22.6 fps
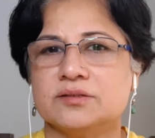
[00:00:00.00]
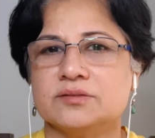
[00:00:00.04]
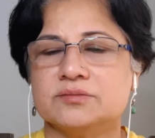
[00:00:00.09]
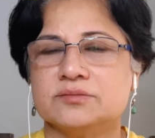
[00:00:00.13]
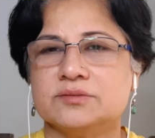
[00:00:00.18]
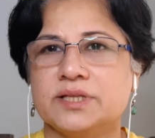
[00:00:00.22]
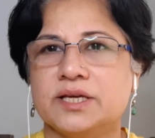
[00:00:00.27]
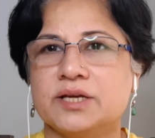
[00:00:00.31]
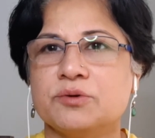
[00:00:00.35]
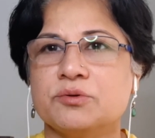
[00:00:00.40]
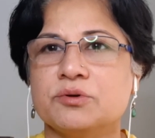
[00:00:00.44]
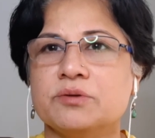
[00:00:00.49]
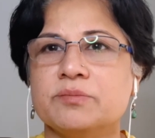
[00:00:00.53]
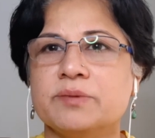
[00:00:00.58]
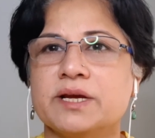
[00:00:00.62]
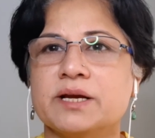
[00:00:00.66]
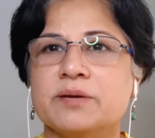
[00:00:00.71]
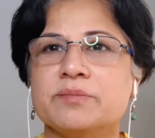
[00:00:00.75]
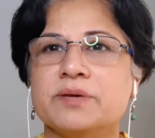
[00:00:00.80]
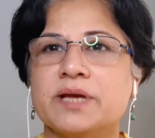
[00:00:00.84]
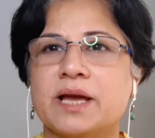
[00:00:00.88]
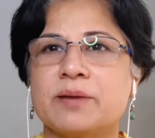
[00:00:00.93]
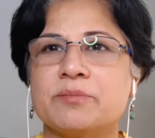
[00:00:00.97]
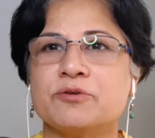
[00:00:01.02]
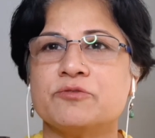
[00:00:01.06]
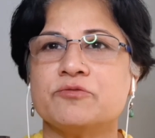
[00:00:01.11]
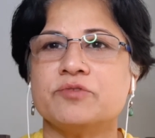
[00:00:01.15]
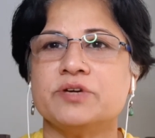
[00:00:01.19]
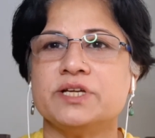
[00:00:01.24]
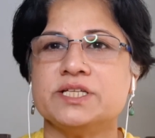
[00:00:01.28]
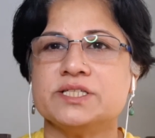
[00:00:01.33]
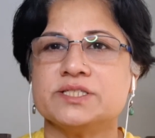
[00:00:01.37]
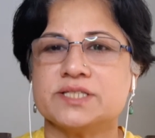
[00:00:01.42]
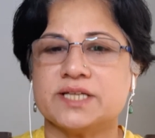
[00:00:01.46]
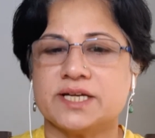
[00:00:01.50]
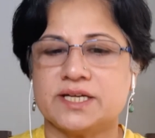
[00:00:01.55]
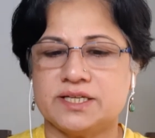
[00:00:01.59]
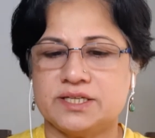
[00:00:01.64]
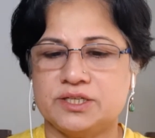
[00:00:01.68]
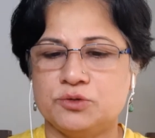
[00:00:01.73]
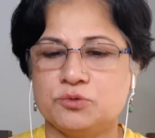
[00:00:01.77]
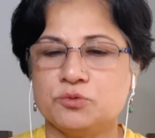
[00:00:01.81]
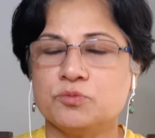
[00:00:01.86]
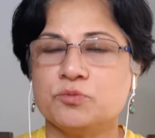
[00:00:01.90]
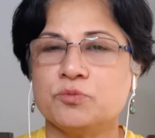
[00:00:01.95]
they could become camouflaged, and
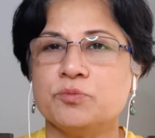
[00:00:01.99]
you